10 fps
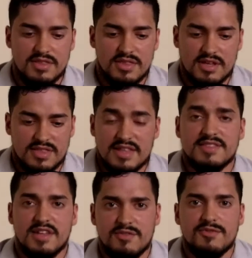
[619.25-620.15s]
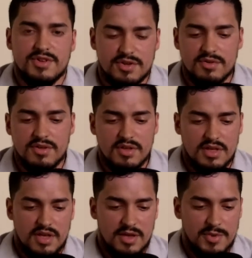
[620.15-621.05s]
like that's there for you.
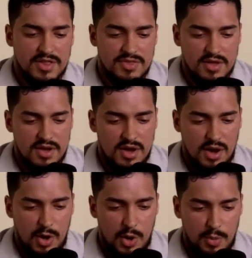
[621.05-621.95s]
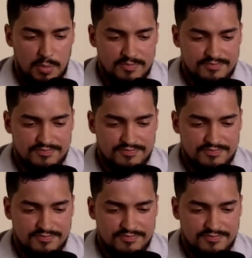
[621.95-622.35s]
Amen. Um,